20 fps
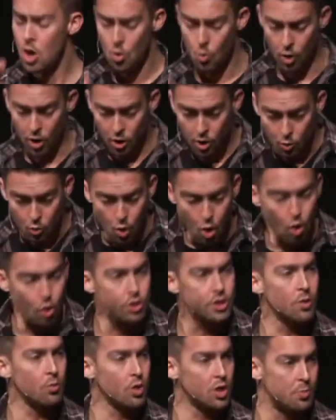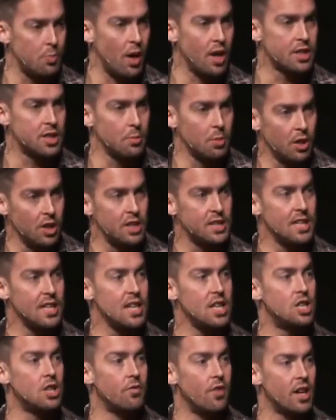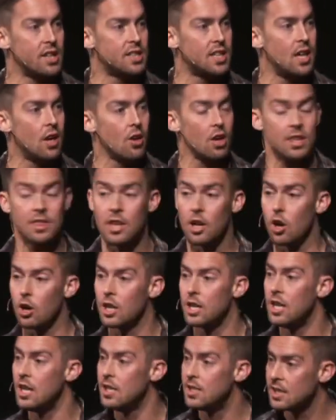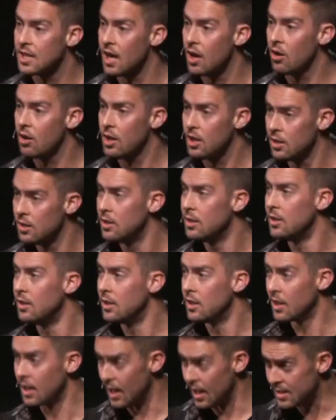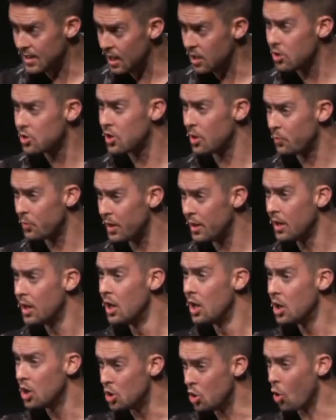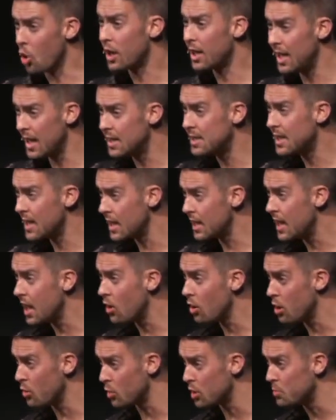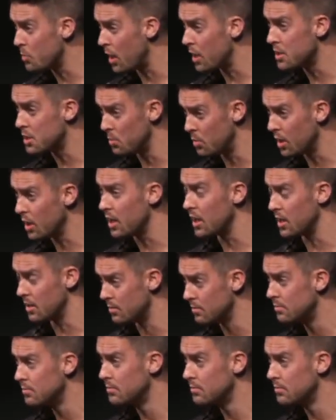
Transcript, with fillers: What are the roles and responsibilities that each of us carry, that our kids carry? Can I tell you something? Your kids can carry responsibility.